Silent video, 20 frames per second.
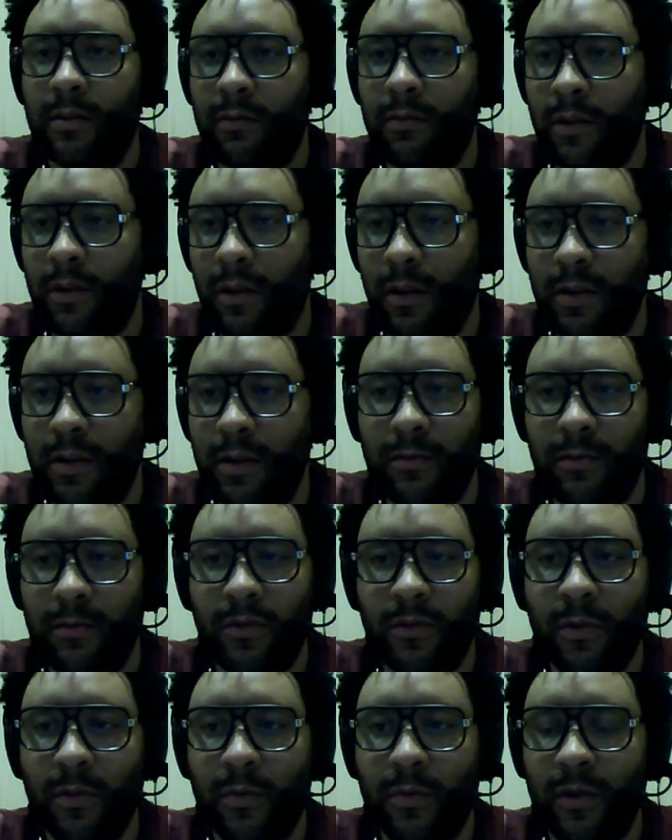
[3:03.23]
We're an awesome
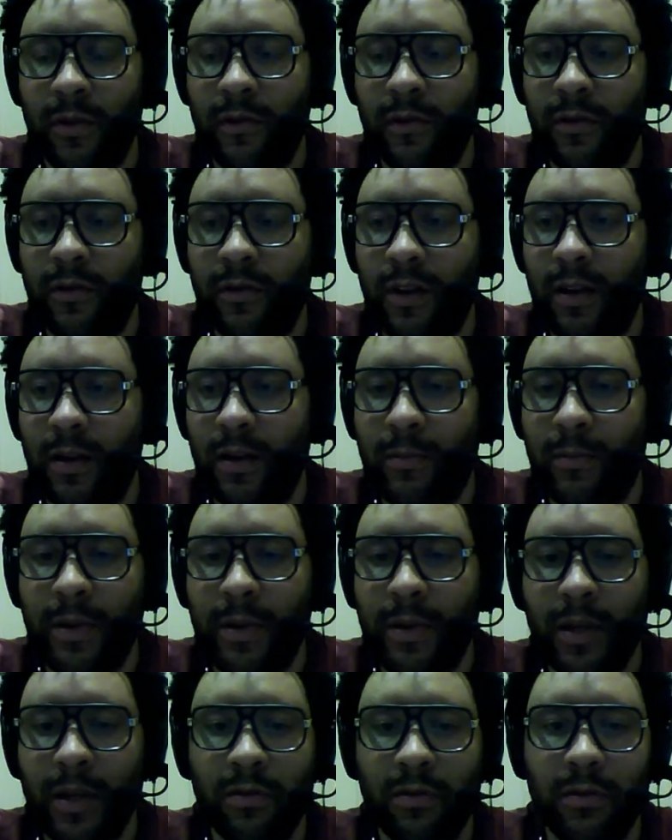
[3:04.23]
group of
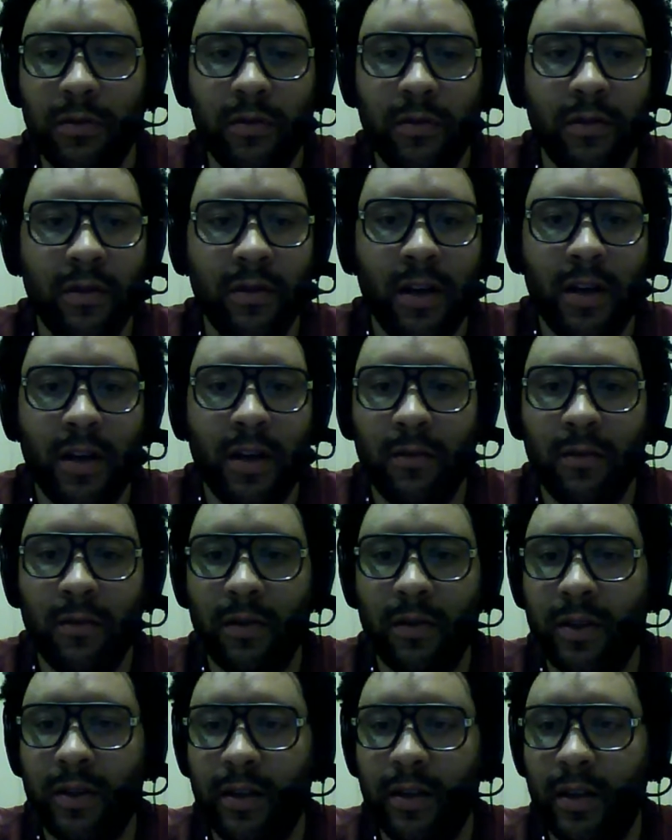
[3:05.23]
people
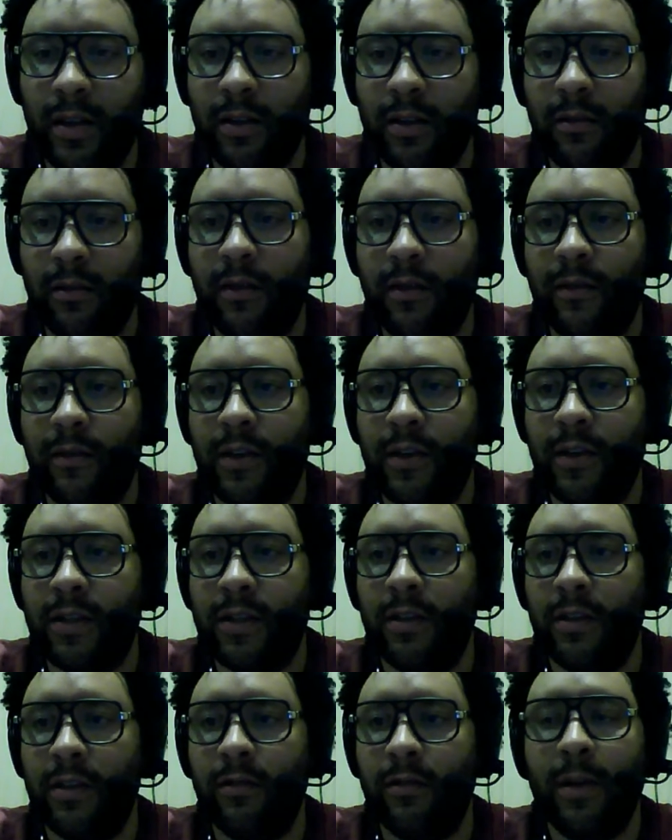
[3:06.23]
with a great
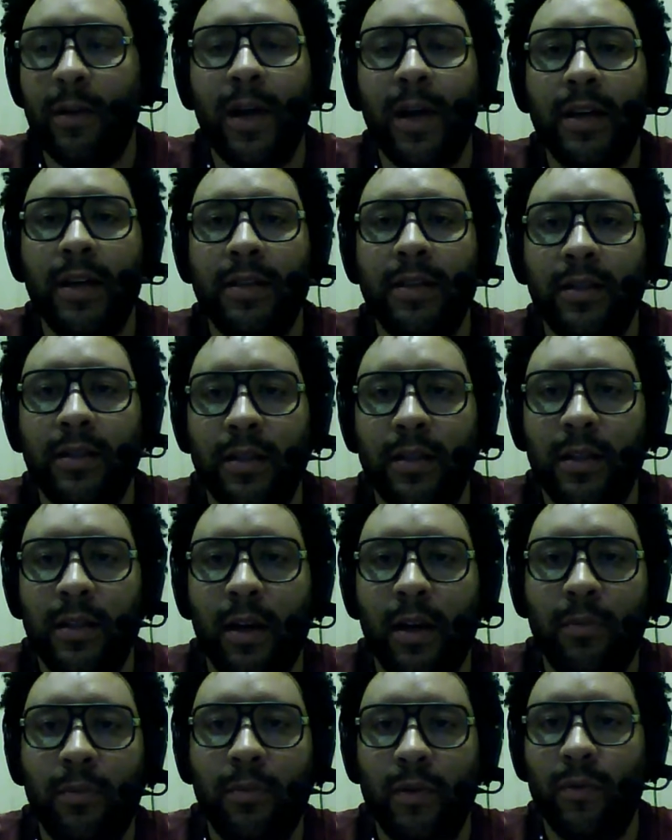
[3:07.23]
vision and great passion,
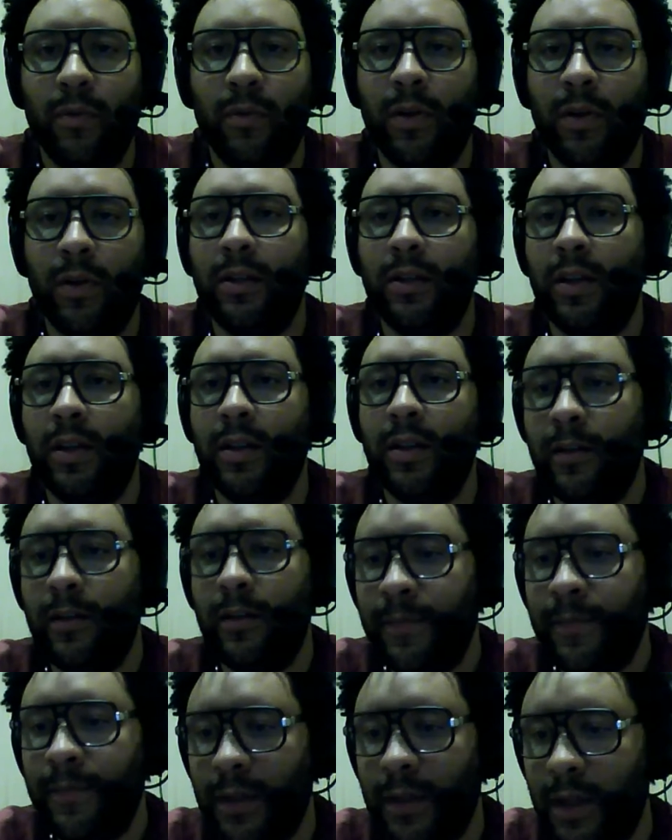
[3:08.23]
helping one another.
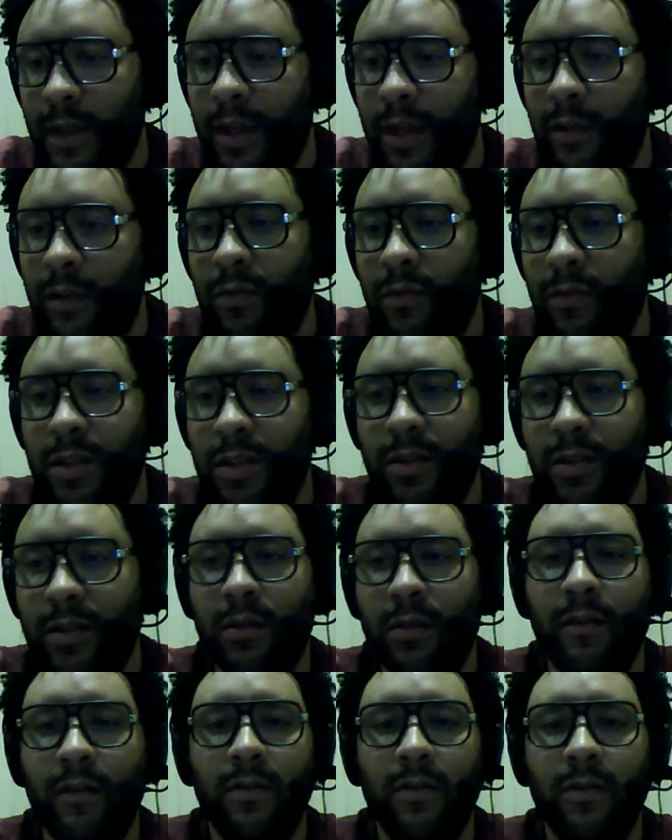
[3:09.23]
Again, we're just
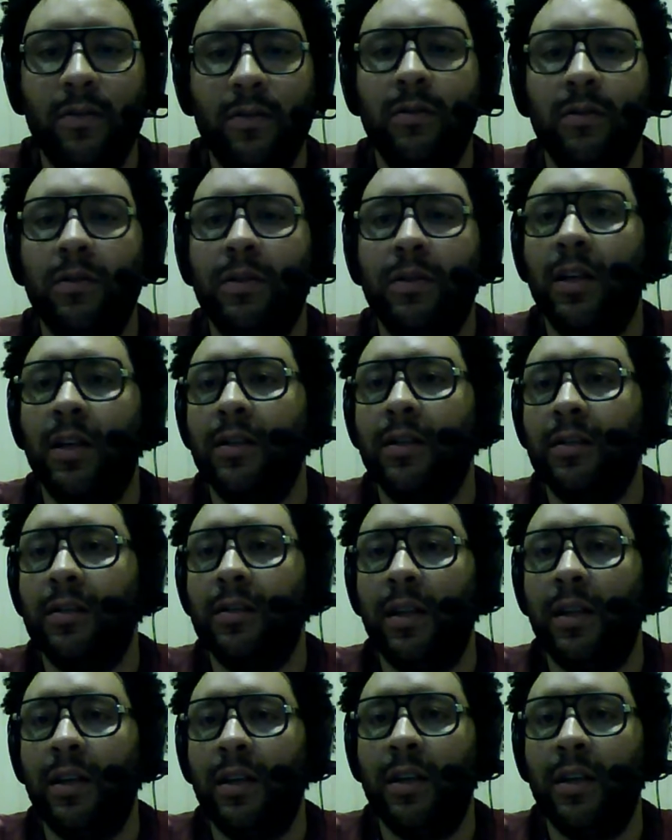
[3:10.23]
going to give you 2 seconds
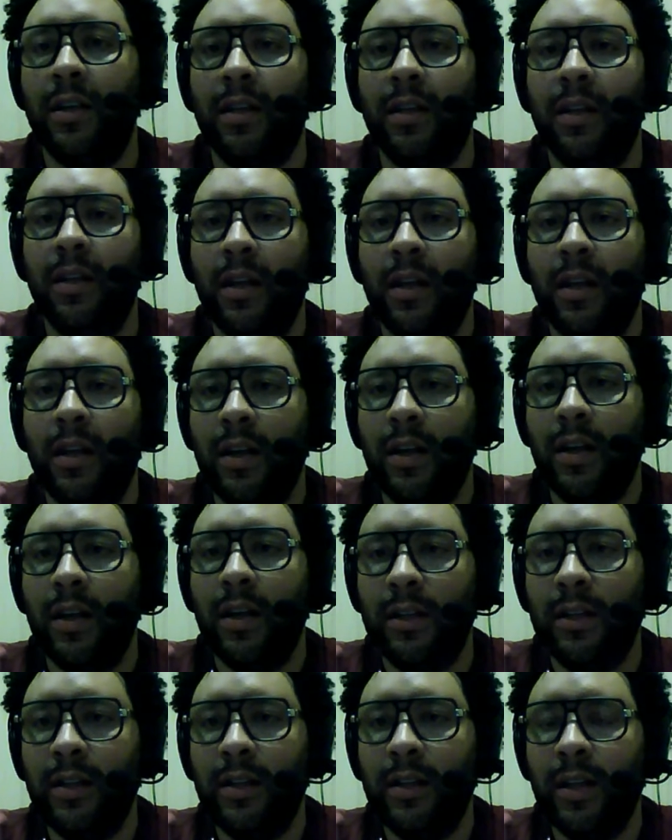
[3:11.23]
to get
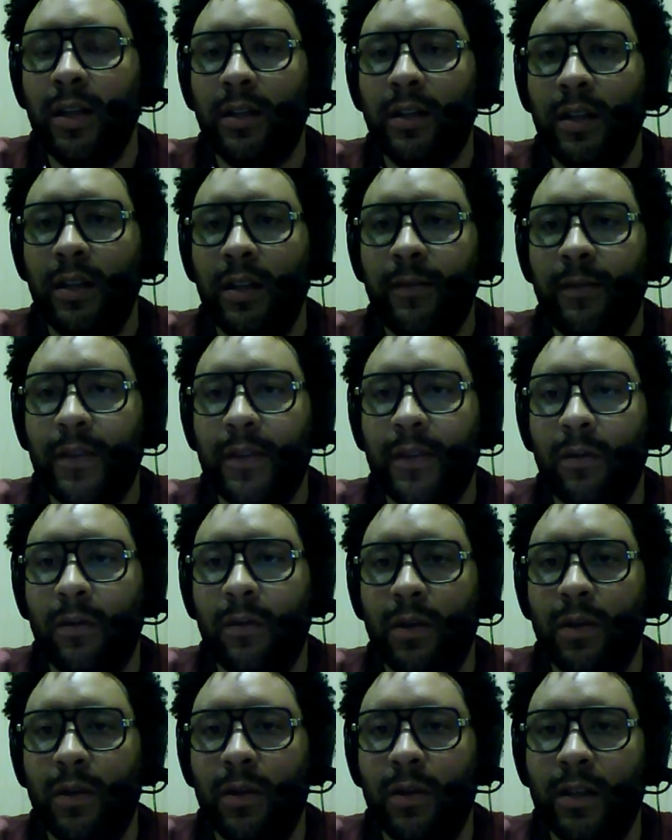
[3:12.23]
connected and
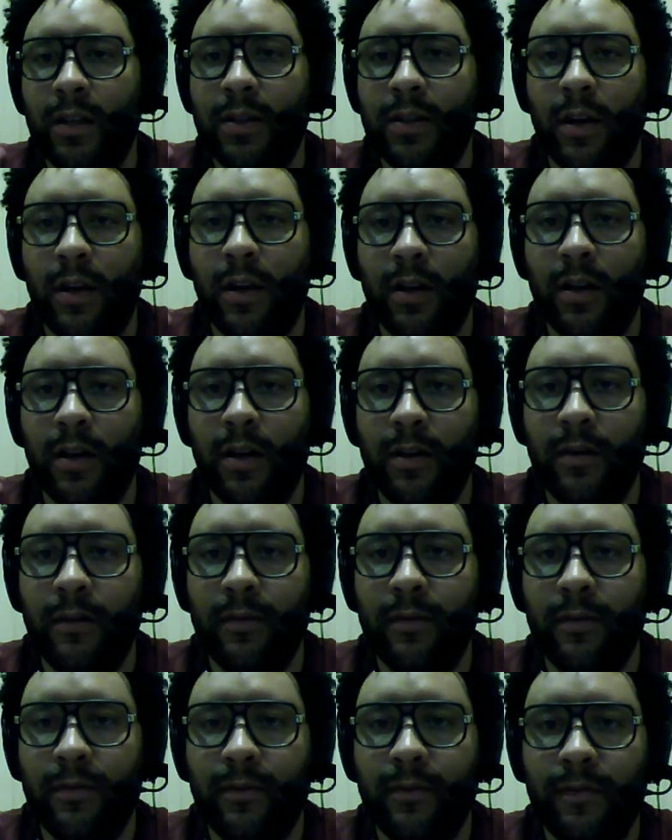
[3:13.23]
we'll get started.
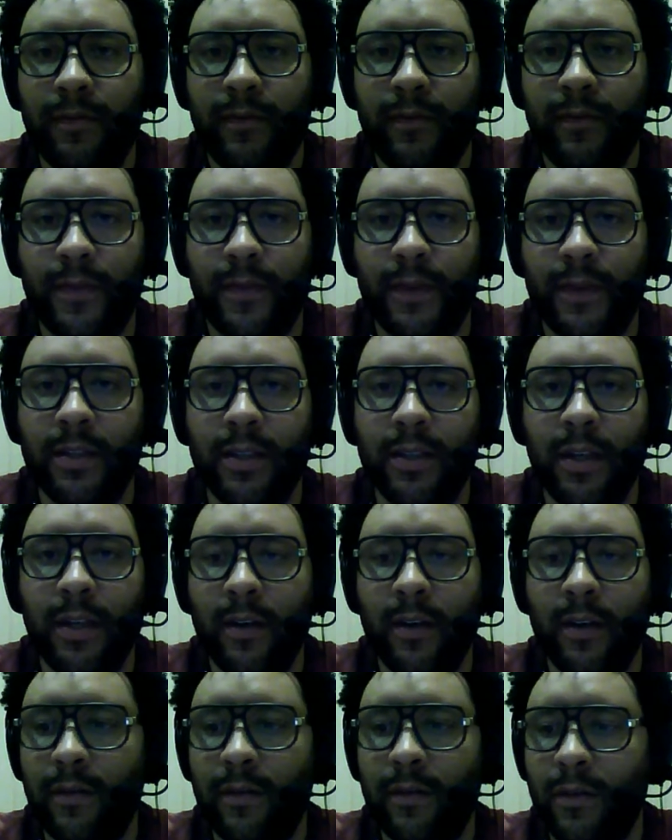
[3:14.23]
Thanks
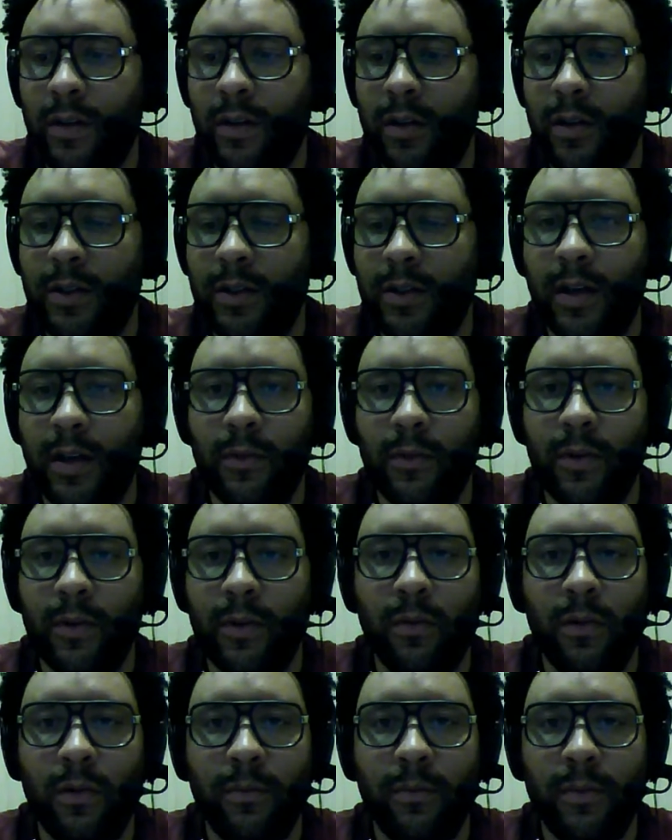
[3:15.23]
again for your time. We
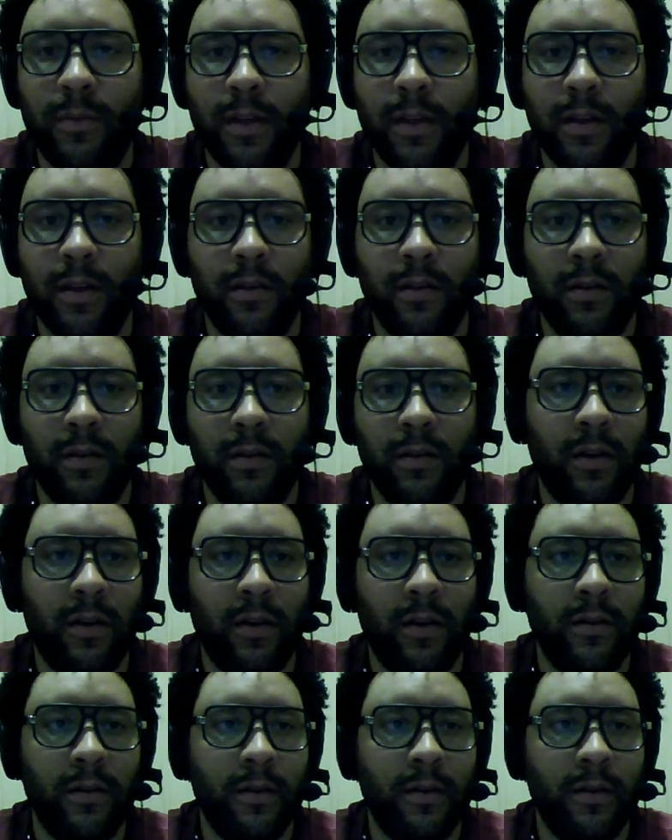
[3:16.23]
won't be long at all.